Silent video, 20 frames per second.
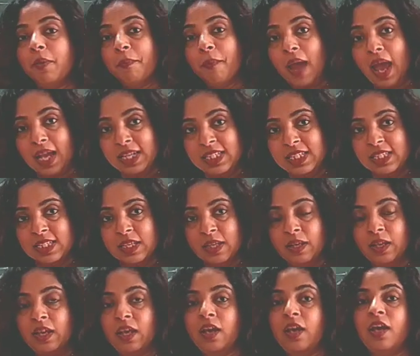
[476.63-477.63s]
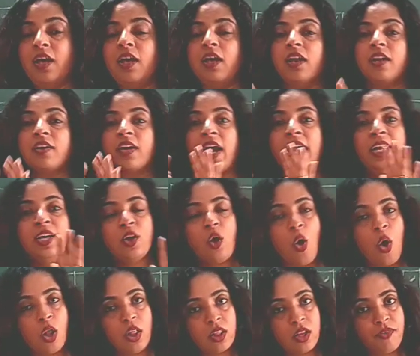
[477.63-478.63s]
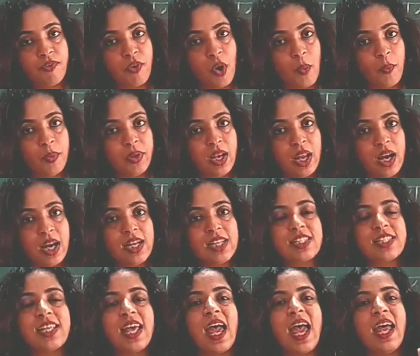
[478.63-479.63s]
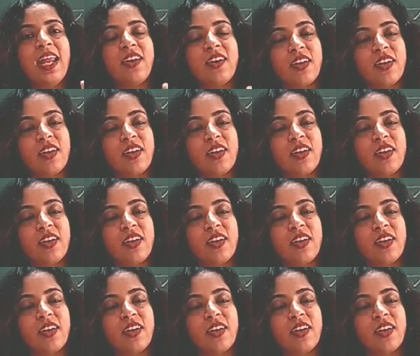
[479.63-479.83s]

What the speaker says: maths: write all the formulas and